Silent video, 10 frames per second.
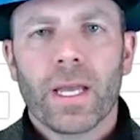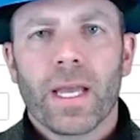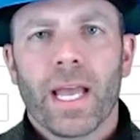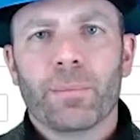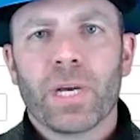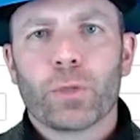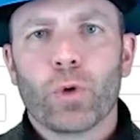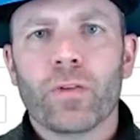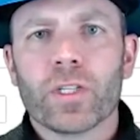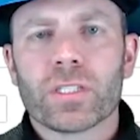And my
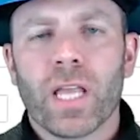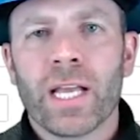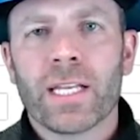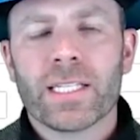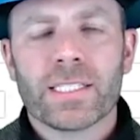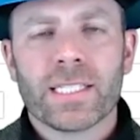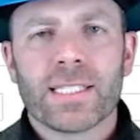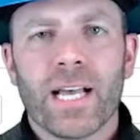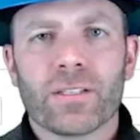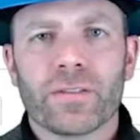12 inch line is
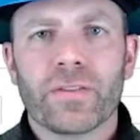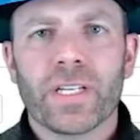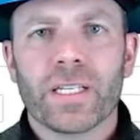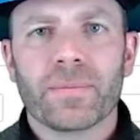6,000 feet.